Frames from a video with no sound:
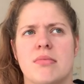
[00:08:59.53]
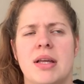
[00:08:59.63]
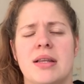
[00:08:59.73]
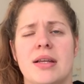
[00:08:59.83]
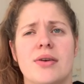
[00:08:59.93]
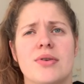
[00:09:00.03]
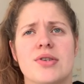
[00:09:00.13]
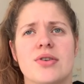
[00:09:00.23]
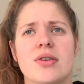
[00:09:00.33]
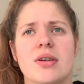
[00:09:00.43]
and
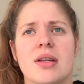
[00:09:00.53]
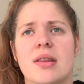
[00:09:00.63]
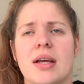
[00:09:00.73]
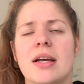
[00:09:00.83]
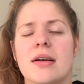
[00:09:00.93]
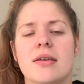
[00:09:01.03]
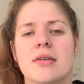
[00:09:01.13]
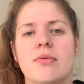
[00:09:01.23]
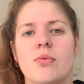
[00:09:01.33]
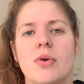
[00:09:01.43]
Literature, I think.
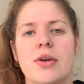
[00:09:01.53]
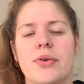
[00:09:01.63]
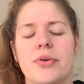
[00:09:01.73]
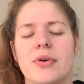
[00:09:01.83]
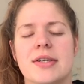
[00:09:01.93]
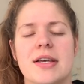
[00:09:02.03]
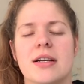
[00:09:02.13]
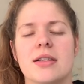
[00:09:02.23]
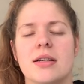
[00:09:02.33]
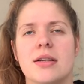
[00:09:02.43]
I don't know exactly